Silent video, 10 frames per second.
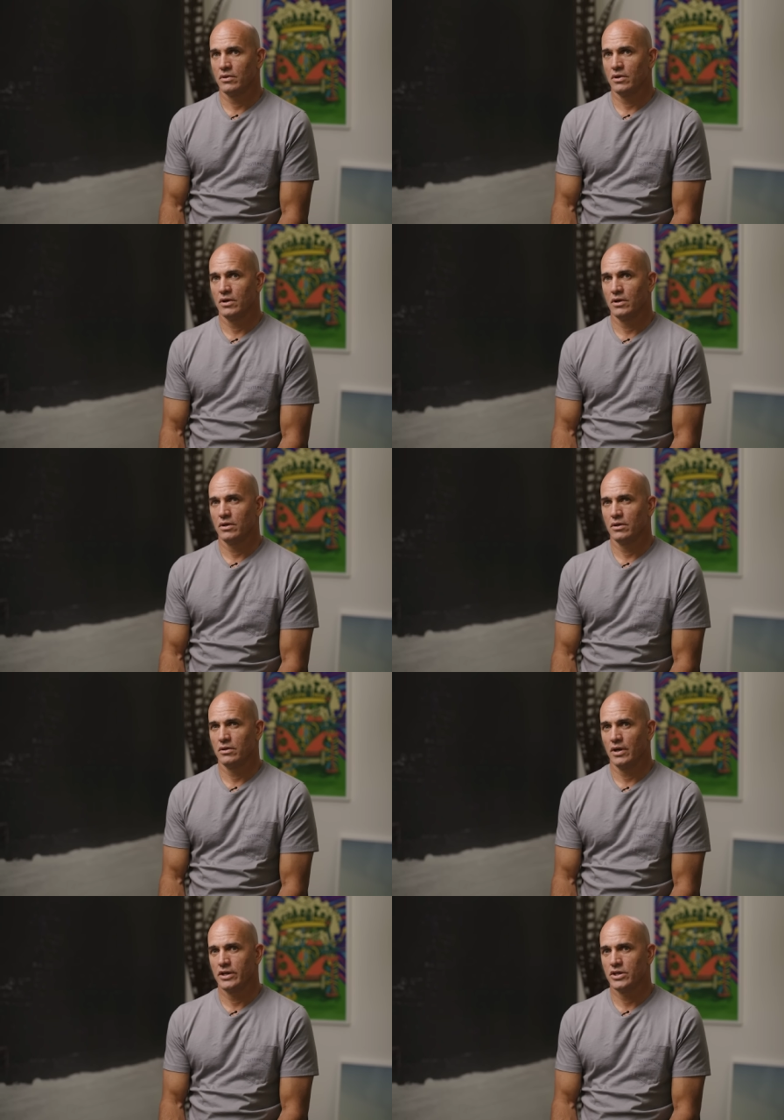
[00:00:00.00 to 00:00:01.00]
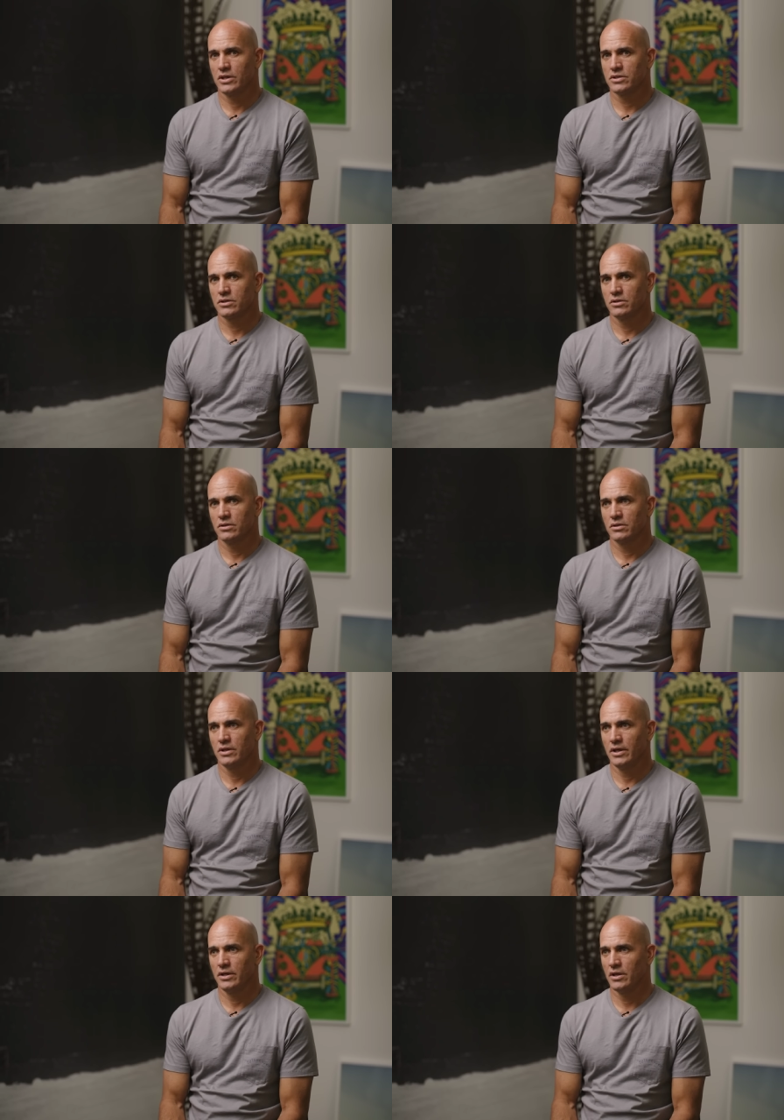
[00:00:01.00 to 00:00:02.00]
uh, Digest.
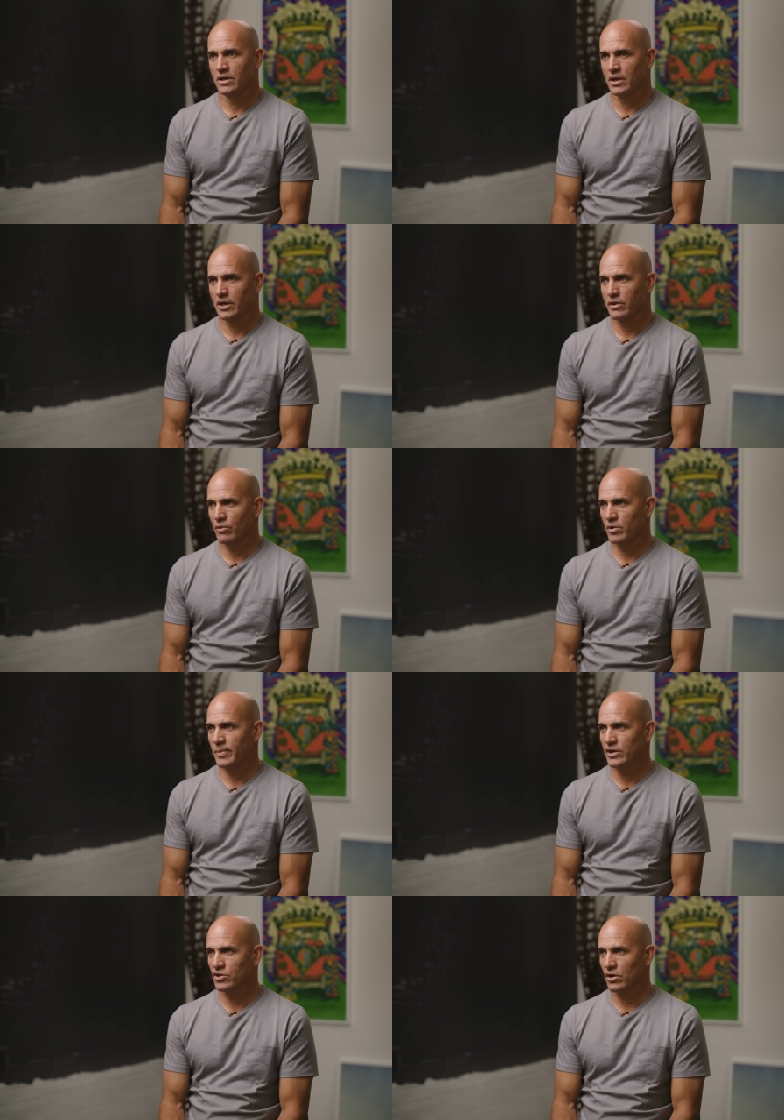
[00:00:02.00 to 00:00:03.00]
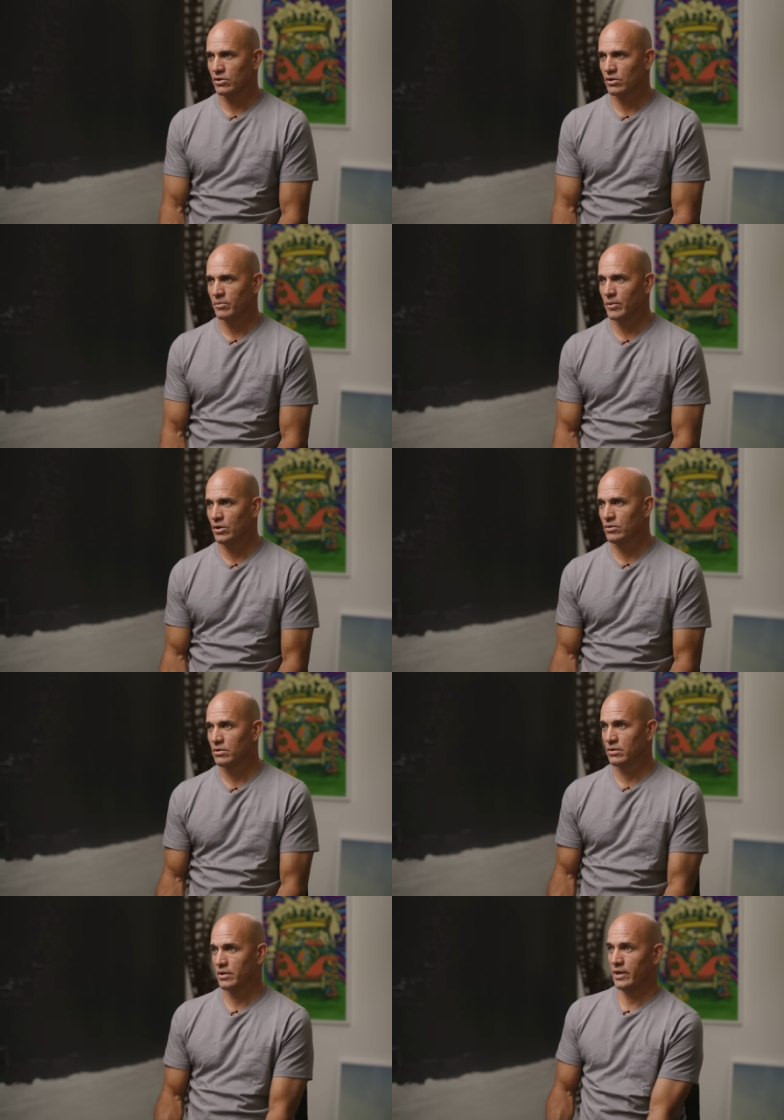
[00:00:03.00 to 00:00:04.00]
They had done like a thirty-page article on Moe,
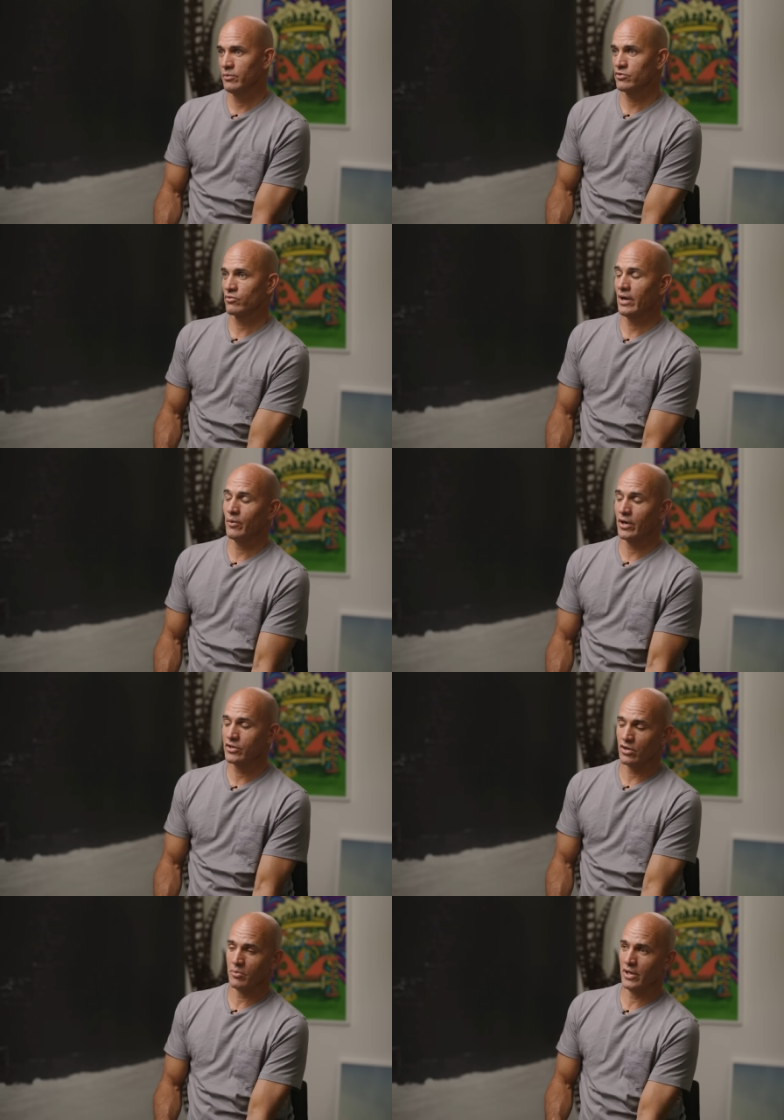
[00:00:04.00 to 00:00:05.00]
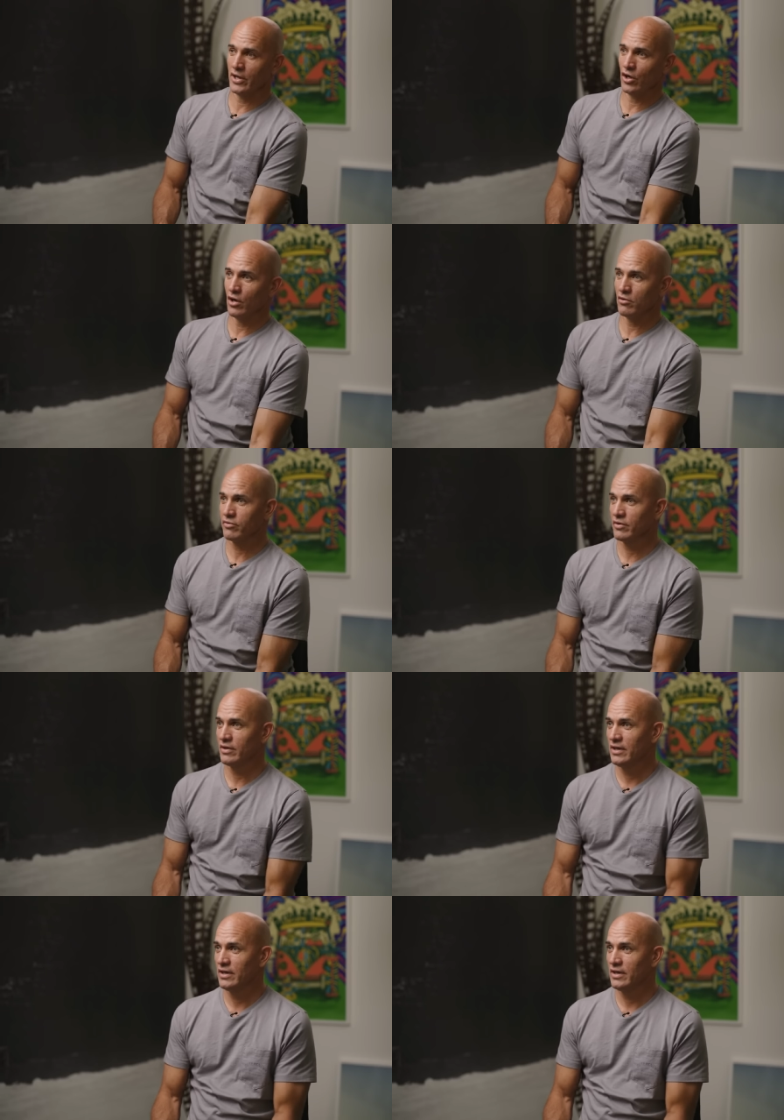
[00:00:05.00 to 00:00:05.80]
and it was right when I started playing golf.